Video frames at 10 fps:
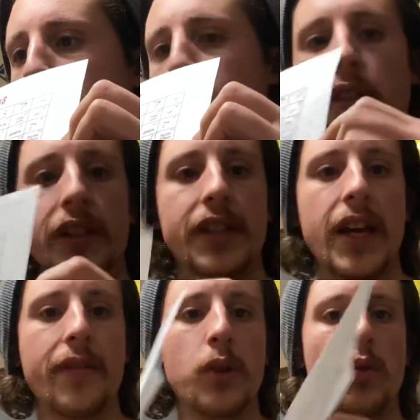Good luck to
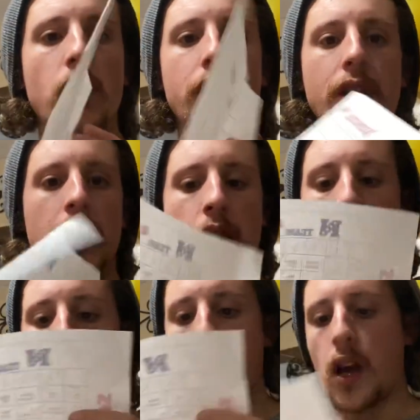everyone.
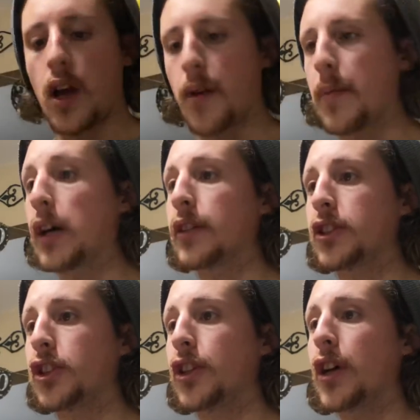Um, I'll
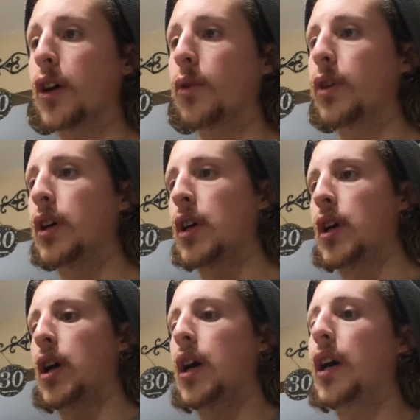let you know
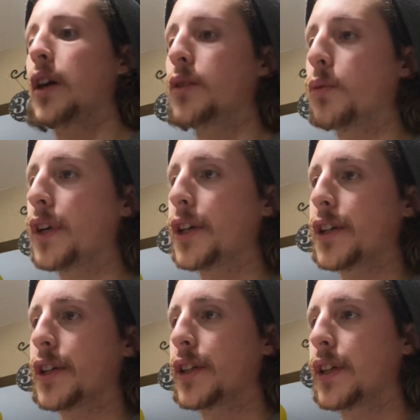uh, the
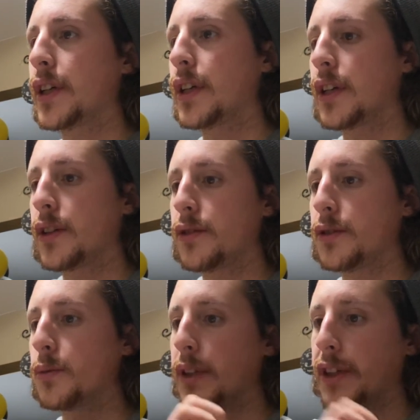winner, who
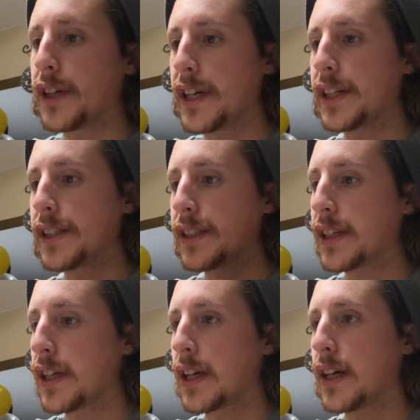the winner
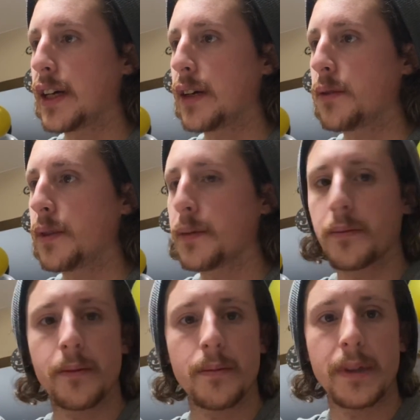is uh,
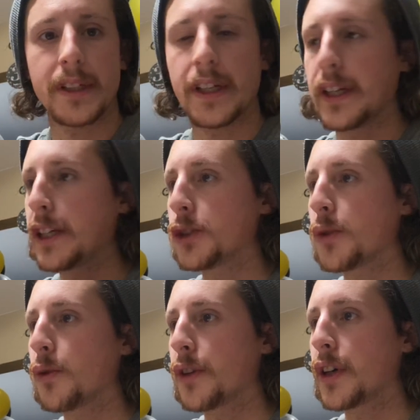within each
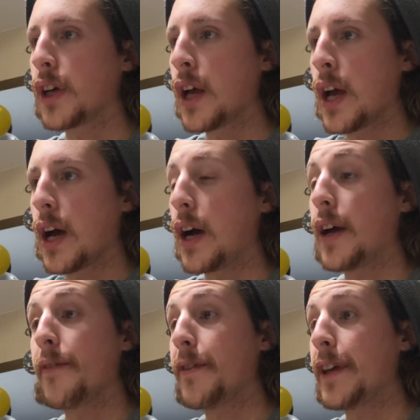quarter.
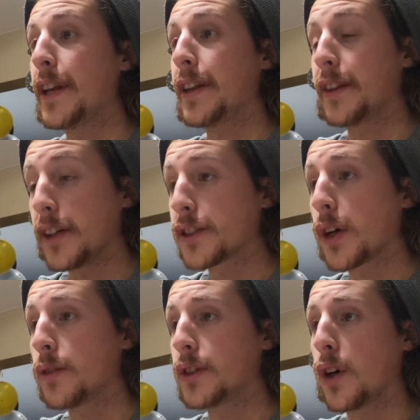Uh, if it does
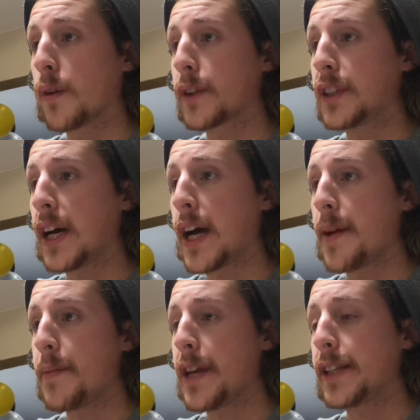go into
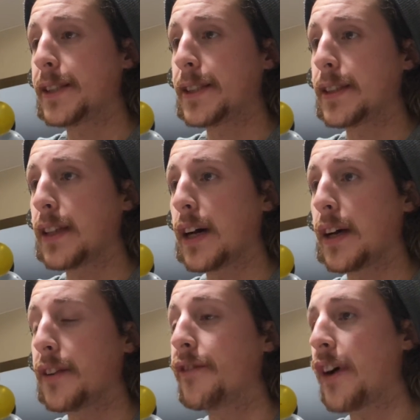overtime, it's
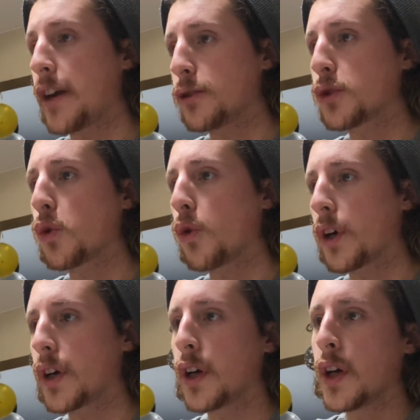uh, the final
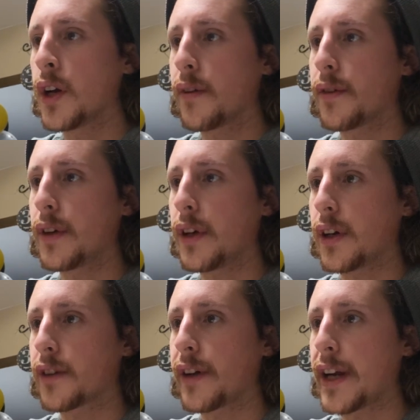score for
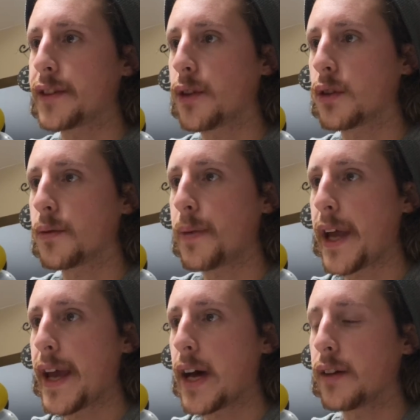the grand total
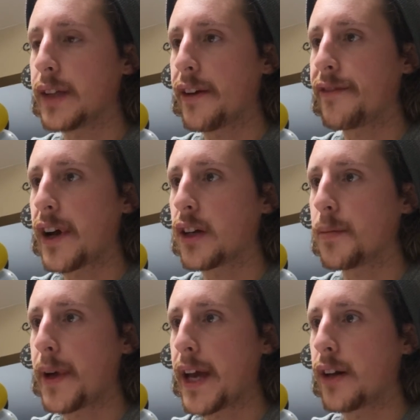payout, that final
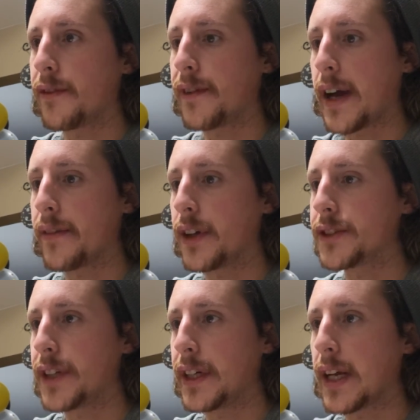payout of
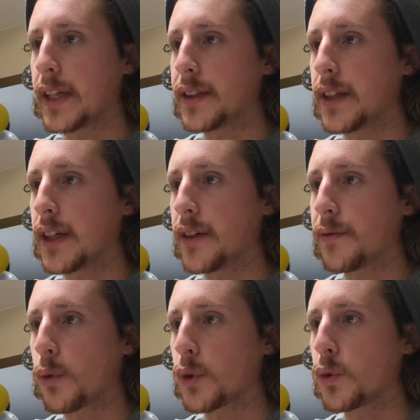500, not the
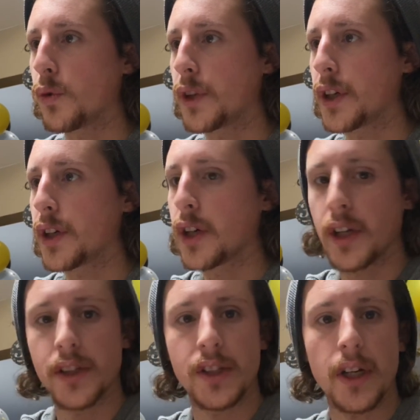fourth quarter.
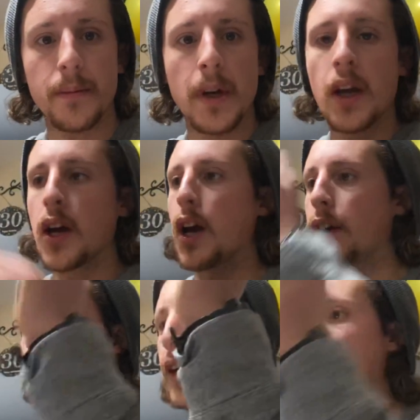So, all
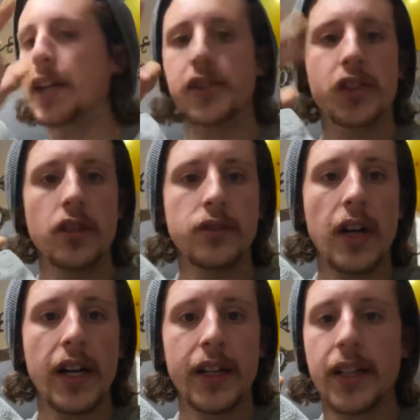right, guys, good
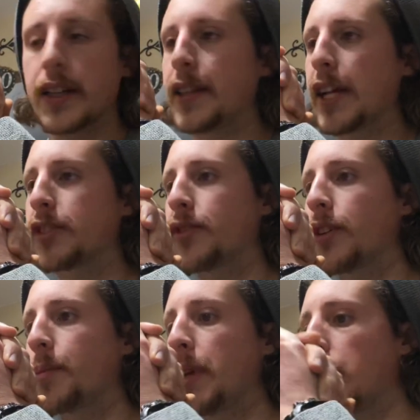luck. Thanks
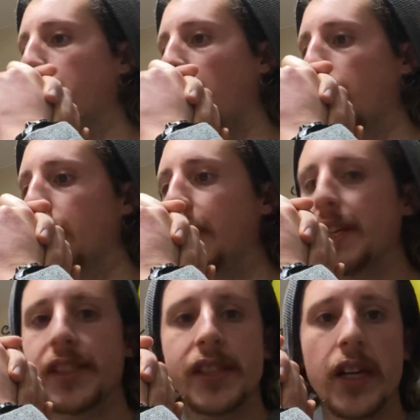for being a part of
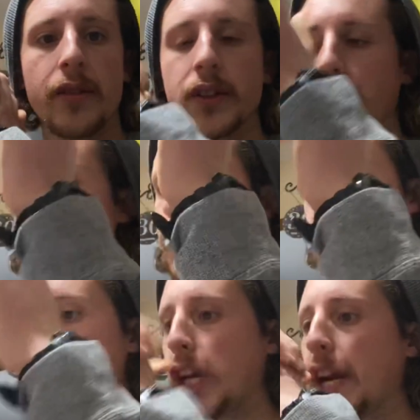this. I really
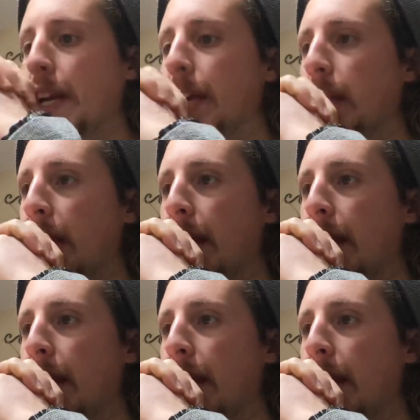appreciate it.